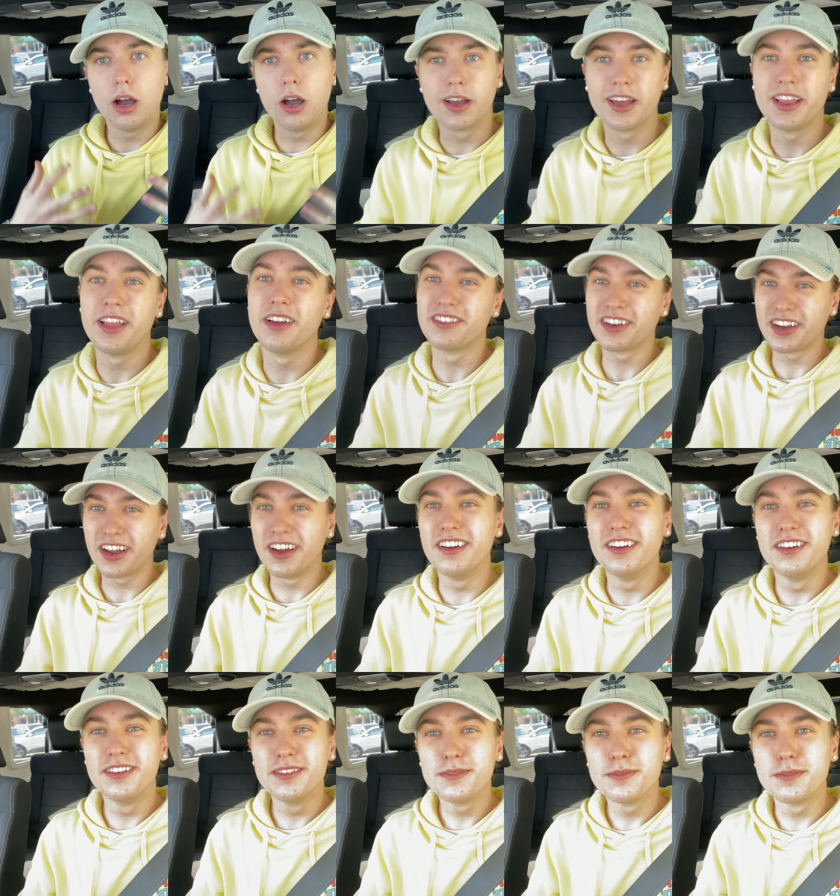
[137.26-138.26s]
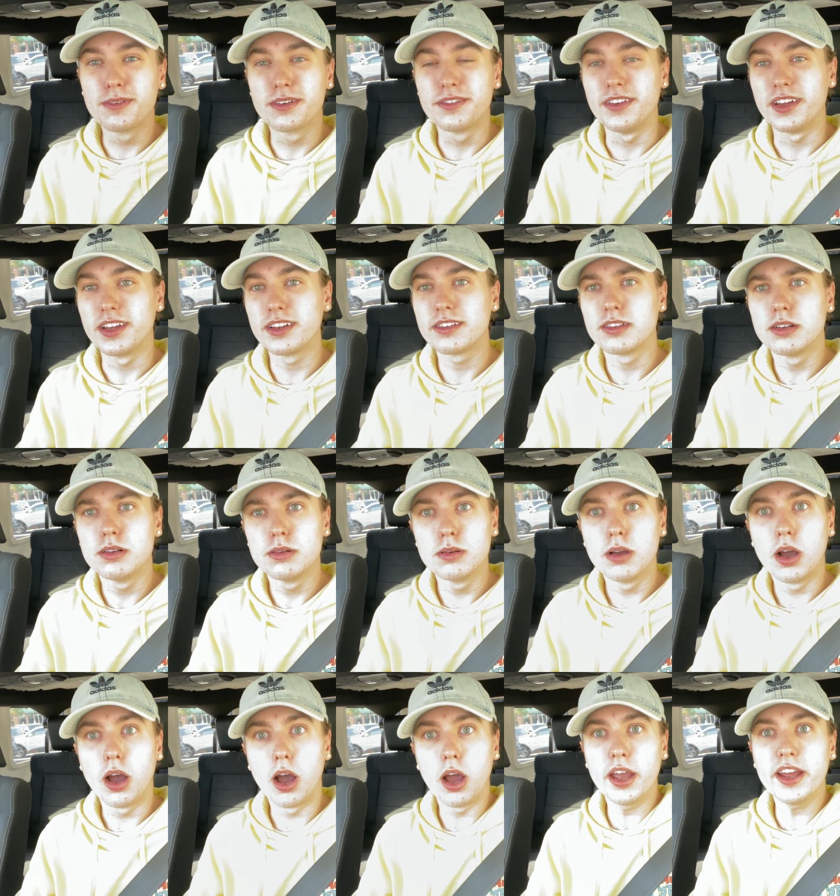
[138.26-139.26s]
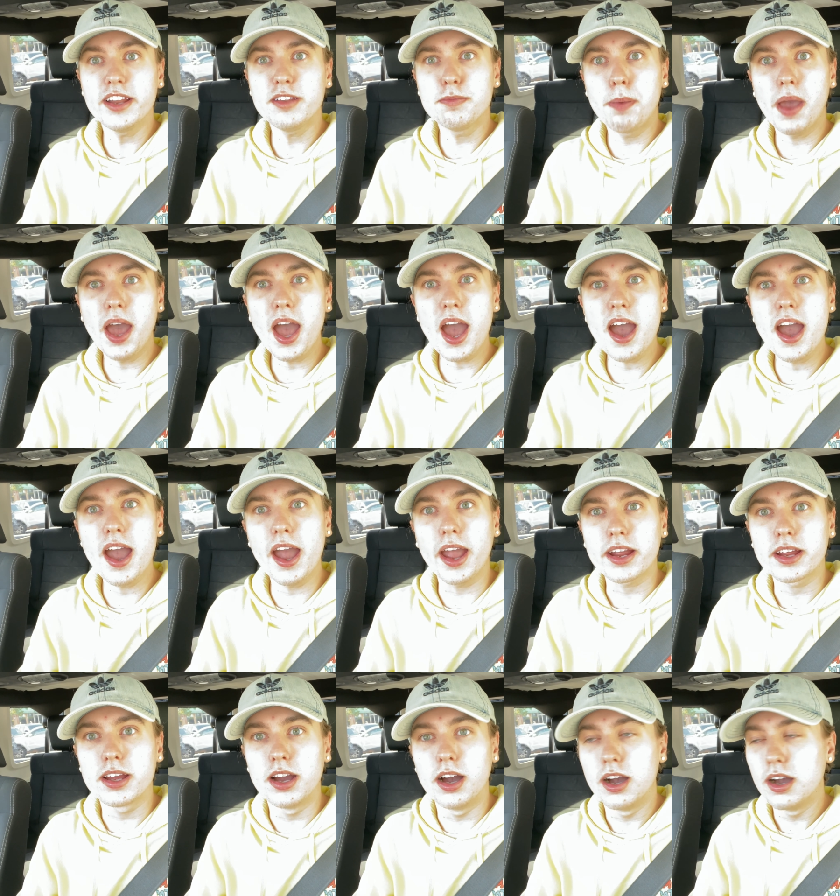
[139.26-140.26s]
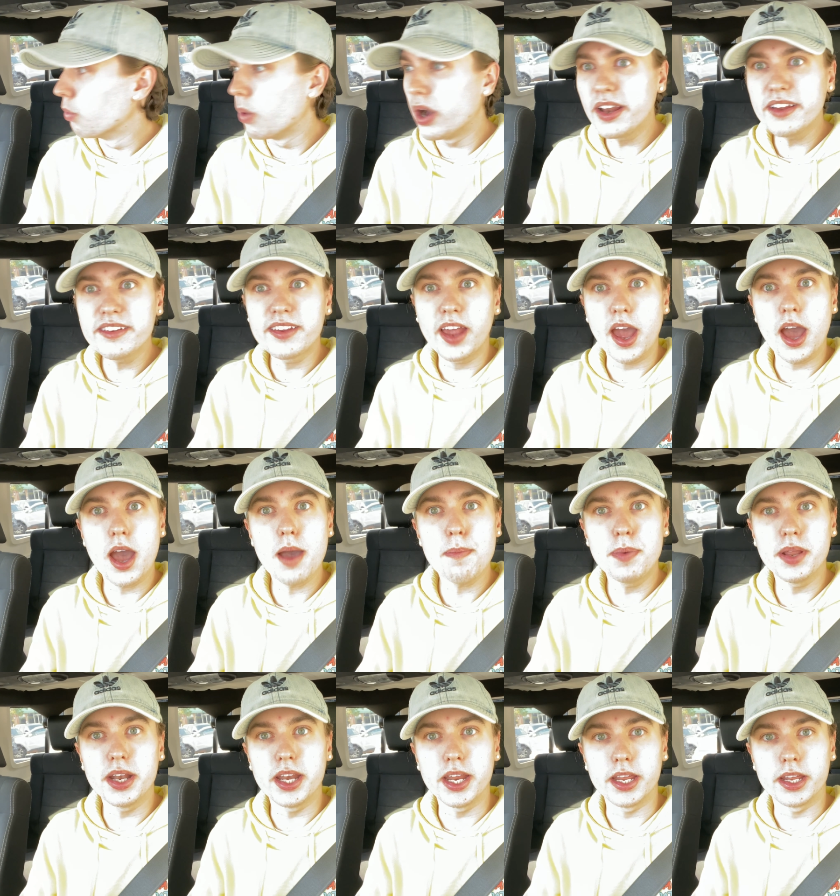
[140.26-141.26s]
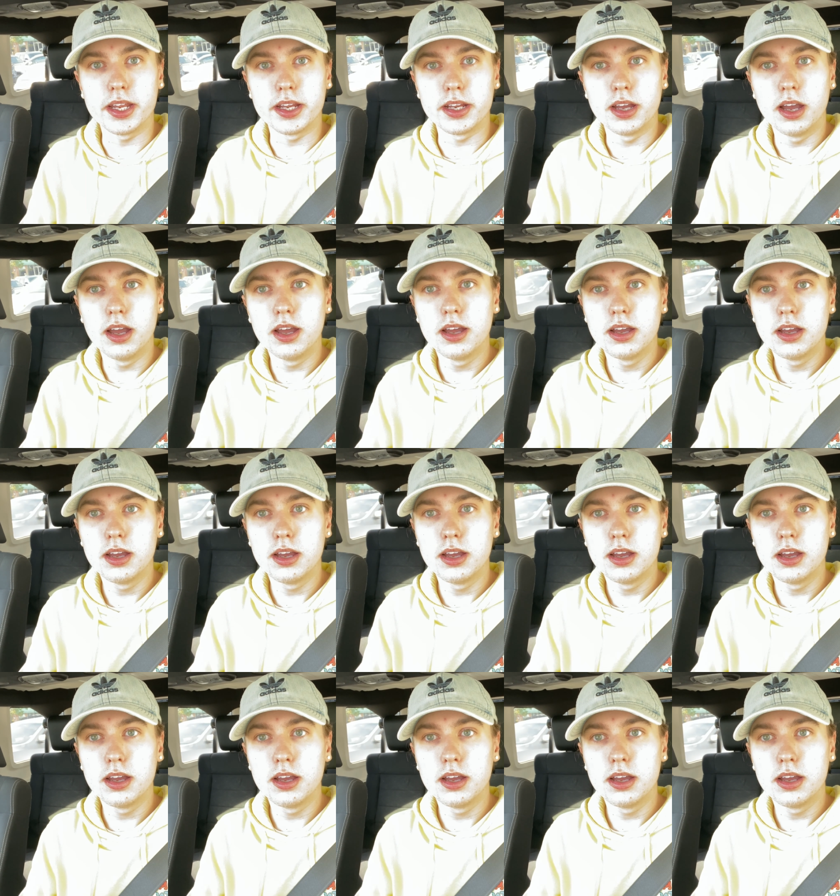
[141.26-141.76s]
Okay, there we go. We're fixed. It's back! What is happening?